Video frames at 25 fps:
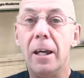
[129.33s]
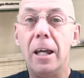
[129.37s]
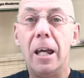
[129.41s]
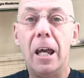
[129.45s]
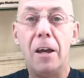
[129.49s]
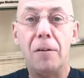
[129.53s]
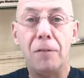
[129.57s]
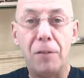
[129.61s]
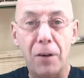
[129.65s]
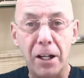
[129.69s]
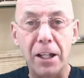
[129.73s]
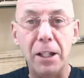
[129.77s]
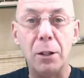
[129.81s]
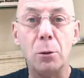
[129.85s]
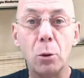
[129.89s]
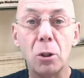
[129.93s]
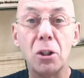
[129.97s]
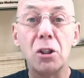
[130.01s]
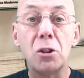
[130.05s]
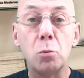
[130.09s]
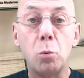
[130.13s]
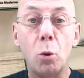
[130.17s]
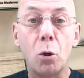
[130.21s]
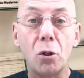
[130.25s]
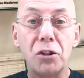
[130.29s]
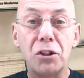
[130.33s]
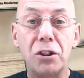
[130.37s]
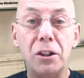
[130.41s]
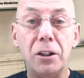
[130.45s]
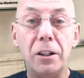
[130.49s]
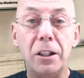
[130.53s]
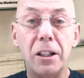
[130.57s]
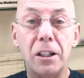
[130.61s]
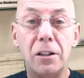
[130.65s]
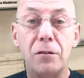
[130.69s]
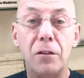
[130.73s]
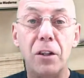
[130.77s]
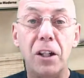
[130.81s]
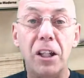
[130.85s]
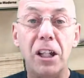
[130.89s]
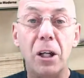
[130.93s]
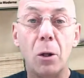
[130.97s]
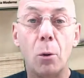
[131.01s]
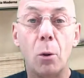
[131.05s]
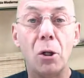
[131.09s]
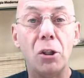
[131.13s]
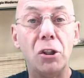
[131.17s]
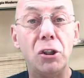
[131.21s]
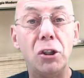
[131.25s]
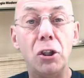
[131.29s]
If anyone's watching this
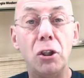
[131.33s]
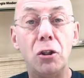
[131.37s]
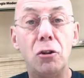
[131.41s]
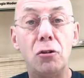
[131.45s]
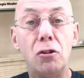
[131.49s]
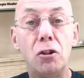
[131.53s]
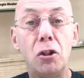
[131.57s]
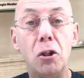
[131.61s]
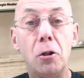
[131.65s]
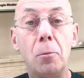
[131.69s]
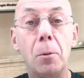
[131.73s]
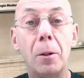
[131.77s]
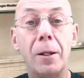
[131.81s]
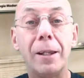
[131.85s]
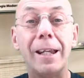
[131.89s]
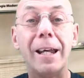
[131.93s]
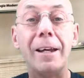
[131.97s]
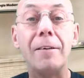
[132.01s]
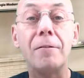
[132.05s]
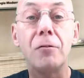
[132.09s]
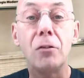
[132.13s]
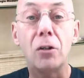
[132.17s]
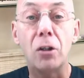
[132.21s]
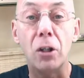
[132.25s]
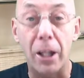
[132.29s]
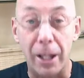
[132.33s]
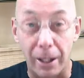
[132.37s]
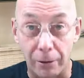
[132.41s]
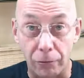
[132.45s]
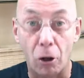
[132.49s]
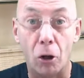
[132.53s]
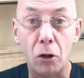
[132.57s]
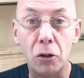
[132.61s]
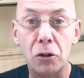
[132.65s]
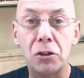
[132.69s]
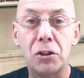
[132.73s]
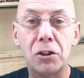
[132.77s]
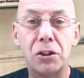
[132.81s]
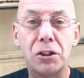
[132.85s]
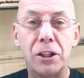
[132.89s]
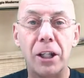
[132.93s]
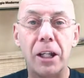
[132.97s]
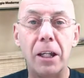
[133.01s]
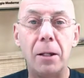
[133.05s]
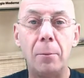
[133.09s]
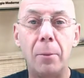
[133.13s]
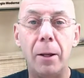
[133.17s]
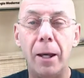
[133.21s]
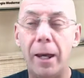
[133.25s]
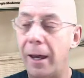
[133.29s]
video on YouTube and they're on
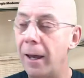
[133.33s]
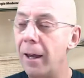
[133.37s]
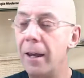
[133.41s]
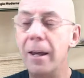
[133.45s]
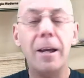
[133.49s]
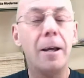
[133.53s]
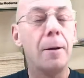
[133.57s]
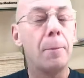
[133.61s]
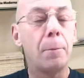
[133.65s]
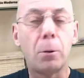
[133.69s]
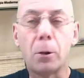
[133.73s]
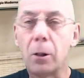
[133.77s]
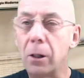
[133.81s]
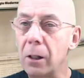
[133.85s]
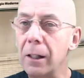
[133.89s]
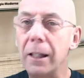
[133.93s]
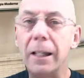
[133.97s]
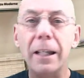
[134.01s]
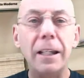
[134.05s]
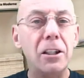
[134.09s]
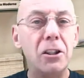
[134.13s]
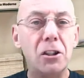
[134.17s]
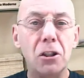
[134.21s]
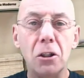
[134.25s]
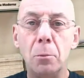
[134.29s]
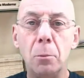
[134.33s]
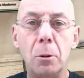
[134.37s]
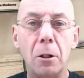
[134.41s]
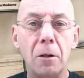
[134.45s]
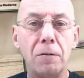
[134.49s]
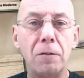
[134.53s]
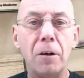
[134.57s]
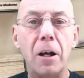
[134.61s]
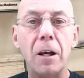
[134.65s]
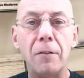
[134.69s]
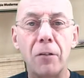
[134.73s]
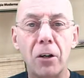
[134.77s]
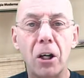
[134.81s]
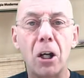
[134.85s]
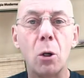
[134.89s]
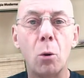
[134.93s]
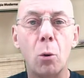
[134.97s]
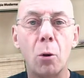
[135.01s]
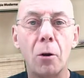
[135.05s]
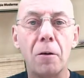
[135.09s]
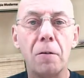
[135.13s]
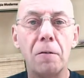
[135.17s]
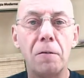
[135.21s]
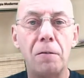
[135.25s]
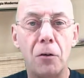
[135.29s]
Steemit, please do me a favor, go
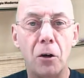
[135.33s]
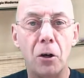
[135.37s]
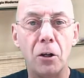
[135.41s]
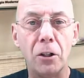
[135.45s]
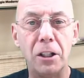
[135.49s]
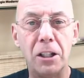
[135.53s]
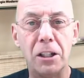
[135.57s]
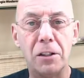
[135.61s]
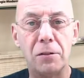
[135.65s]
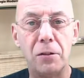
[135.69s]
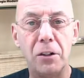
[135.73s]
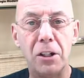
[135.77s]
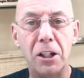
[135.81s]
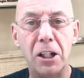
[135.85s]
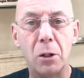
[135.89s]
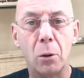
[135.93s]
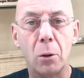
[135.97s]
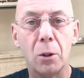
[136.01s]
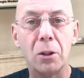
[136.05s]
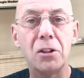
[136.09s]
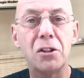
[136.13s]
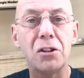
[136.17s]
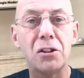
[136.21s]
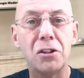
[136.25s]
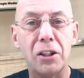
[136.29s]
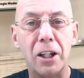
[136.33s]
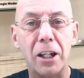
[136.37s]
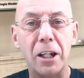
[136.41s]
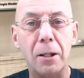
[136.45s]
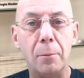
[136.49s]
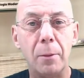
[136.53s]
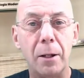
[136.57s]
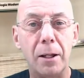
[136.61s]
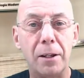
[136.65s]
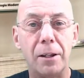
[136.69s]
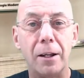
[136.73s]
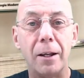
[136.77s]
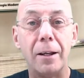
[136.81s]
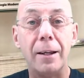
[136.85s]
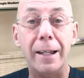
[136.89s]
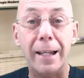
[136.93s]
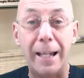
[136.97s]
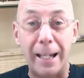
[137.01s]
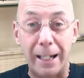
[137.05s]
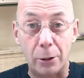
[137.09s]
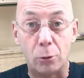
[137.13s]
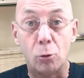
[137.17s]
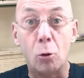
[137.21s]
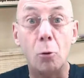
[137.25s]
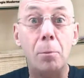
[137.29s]
on and find this video on Steemit. The
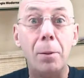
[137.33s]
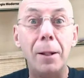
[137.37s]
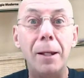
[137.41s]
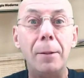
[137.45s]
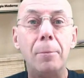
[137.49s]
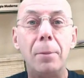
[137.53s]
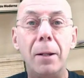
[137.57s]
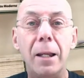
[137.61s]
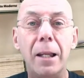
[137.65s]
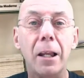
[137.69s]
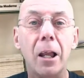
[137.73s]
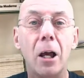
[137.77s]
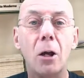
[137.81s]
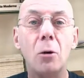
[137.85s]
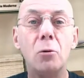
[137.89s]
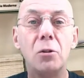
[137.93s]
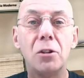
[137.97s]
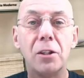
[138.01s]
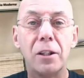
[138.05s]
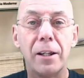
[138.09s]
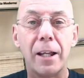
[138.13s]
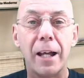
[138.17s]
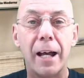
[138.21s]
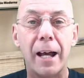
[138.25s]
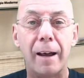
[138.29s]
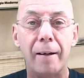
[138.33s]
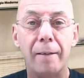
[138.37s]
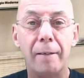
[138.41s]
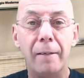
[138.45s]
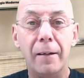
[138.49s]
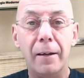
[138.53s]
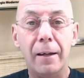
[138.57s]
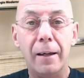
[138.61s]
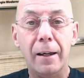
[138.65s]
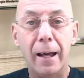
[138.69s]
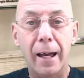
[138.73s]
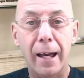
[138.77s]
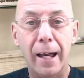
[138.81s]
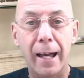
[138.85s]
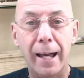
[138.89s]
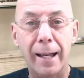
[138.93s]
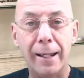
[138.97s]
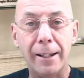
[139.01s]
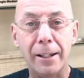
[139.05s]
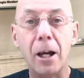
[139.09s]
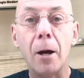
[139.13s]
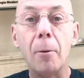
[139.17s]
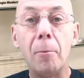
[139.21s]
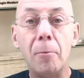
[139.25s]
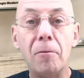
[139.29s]
link will be below to that,
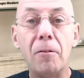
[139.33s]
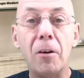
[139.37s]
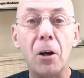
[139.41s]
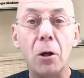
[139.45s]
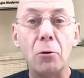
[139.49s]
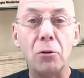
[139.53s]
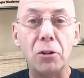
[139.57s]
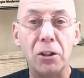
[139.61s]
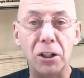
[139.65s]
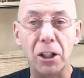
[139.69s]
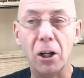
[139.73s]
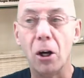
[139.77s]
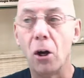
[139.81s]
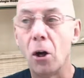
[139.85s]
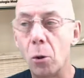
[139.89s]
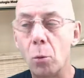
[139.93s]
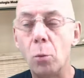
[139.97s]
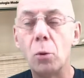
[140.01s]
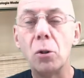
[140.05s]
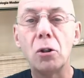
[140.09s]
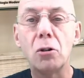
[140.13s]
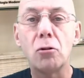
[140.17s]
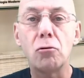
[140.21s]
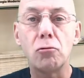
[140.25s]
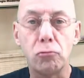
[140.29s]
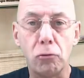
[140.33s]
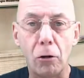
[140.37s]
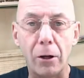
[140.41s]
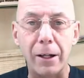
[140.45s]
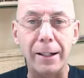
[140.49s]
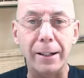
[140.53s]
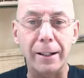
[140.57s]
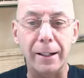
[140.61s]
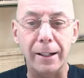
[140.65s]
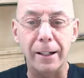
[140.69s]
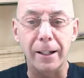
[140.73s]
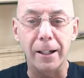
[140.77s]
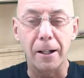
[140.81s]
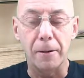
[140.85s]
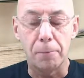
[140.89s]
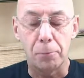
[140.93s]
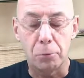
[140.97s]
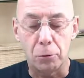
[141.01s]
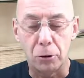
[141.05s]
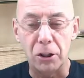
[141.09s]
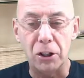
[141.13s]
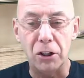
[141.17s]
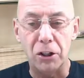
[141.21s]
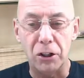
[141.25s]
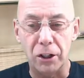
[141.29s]
and upvote it. I would greatly
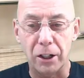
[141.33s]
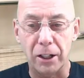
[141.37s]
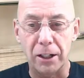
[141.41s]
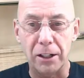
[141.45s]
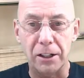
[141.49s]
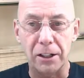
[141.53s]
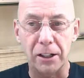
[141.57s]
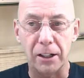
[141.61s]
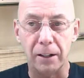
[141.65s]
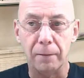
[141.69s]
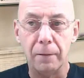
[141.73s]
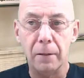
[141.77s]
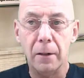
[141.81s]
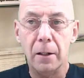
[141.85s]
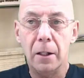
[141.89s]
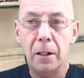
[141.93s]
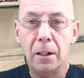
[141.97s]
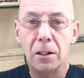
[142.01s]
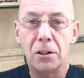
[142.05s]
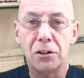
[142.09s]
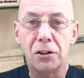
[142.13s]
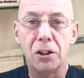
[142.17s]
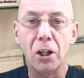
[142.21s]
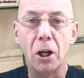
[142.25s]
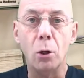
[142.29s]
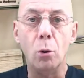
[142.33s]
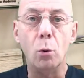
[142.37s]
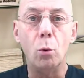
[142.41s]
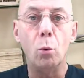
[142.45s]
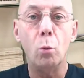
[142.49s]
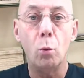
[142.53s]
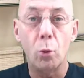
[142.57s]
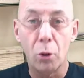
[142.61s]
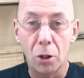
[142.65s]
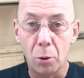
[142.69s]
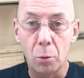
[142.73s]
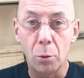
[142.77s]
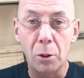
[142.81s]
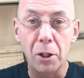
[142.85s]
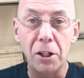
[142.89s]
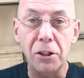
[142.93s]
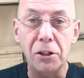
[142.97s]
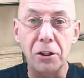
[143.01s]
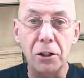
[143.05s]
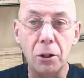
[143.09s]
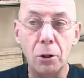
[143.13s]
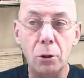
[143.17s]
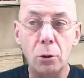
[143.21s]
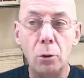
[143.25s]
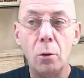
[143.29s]
appreciate it. So what I want to
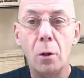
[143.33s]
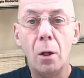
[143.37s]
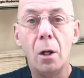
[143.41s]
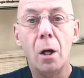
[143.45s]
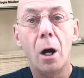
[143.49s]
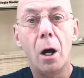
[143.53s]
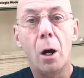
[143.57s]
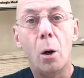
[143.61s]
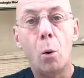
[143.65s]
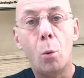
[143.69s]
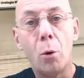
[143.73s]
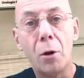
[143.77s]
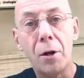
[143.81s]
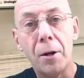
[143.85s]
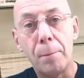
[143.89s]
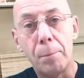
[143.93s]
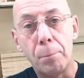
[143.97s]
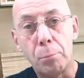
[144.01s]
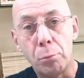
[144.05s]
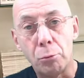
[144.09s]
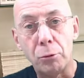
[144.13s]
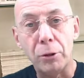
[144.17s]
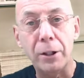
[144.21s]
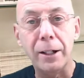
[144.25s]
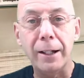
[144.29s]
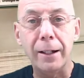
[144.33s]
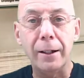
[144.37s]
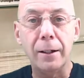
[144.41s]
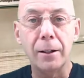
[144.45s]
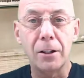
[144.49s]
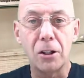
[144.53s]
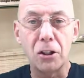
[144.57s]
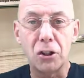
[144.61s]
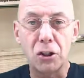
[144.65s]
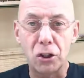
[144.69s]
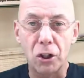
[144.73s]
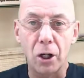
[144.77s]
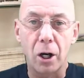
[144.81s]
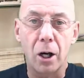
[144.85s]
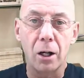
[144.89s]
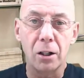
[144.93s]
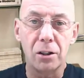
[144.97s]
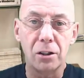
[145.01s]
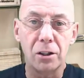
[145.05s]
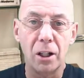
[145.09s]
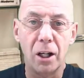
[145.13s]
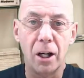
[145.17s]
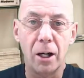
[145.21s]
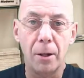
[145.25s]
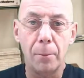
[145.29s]
do, I want to bring the
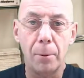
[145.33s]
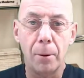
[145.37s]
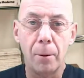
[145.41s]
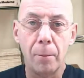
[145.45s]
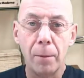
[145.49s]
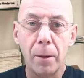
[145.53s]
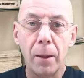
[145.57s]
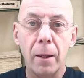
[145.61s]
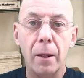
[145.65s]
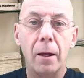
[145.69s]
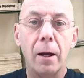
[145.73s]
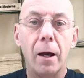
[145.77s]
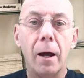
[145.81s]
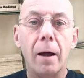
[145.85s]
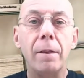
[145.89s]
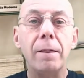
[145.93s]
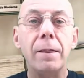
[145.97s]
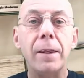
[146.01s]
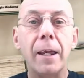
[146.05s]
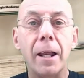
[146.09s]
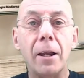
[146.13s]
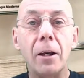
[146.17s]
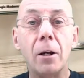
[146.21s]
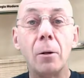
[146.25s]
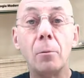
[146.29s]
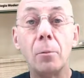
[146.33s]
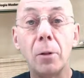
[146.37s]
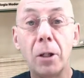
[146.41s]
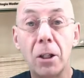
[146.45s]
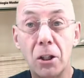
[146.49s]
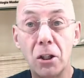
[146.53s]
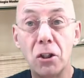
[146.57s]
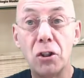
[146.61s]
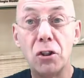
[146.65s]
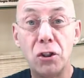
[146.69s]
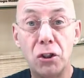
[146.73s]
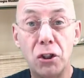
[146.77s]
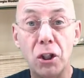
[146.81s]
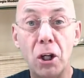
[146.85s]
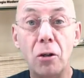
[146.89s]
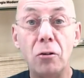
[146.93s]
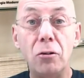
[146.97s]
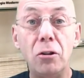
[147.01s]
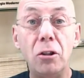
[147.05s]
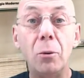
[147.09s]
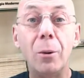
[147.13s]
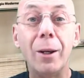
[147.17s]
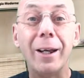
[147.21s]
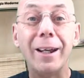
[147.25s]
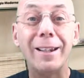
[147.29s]
chart up, and then I'm going to show
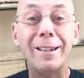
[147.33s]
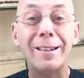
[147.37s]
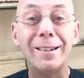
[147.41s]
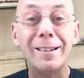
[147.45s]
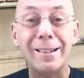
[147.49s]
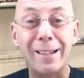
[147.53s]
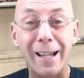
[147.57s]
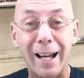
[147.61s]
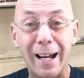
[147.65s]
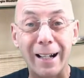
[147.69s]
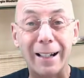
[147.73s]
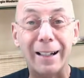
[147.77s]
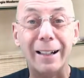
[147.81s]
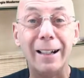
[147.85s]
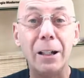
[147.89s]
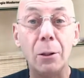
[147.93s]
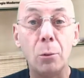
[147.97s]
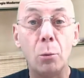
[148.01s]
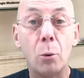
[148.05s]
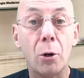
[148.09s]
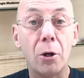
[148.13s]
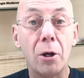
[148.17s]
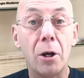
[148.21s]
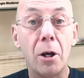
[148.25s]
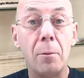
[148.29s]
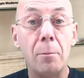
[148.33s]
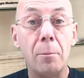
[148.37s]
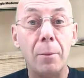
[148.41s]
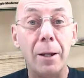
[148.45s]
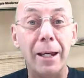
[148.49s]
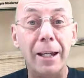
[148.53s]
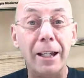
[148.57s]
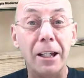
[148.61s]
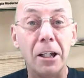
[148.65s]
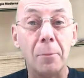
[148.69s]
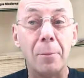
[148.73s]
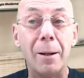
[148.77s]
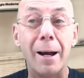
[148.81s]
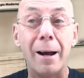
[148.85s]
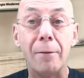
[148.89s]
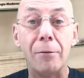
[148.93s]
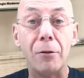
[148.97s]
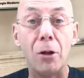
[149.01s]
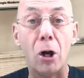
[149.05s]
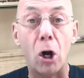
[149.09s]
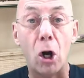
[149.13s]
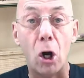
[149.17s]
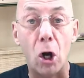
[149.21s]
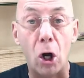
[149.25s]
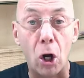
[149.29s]
you exactly what I mean about
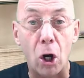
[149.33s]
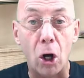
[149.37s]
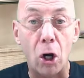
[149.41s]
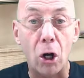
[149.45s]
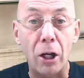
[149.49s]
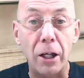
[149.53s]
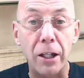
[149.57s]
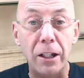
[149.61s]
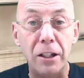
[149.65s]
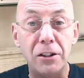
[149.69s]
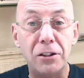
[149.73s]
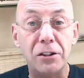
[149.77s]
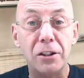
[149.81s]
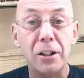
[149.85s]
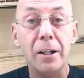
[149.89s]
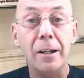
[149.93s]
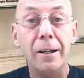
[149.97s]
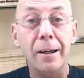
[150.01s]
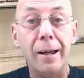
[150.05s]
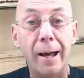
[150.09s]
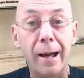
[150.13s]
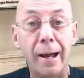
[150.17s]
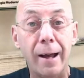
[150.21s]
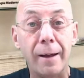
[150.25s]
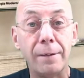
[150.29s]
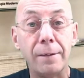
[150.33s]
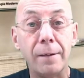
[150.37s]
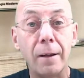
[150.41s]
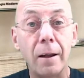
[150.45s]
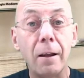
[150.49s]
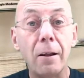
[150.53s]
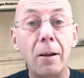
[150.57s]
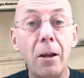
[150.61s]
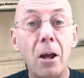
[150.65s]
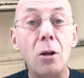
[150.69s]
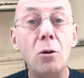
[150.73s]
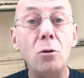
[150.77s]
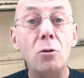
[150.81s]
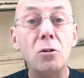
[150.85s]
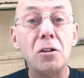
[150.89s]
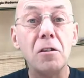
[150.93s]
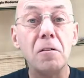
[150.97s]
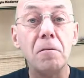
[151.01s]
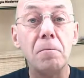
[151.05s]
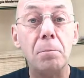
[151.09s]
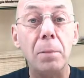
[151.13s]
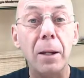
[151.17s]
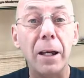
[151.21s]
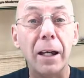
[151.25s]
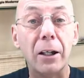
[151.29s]
the highs and the lows
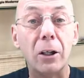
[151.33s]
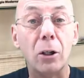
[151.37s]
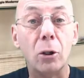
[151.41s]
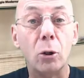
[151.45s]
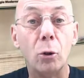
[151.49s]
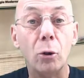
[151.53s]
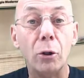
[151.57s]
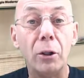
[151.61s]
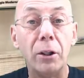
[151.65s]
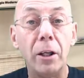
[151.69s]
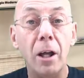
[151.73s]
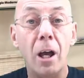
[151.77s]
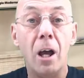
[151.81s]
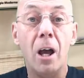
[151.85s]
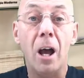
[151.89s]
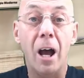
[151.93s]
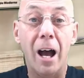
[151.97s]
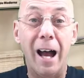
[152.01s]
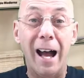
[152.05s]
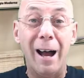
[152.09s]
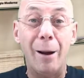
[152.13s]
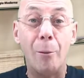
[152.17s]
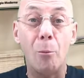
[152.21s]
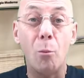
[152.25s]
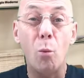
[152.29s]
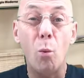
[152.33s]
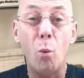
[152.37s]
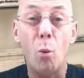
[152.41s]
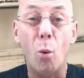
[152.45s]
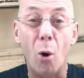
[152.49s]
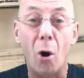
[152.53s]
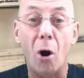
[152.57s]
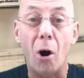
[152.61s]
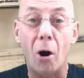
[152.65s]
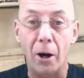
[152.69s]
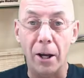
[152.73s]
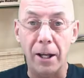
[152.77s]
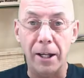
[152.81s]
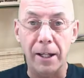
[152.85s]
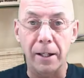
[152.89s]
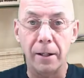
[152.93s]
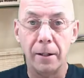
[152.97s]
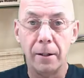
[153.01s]
of Bitcoin, and why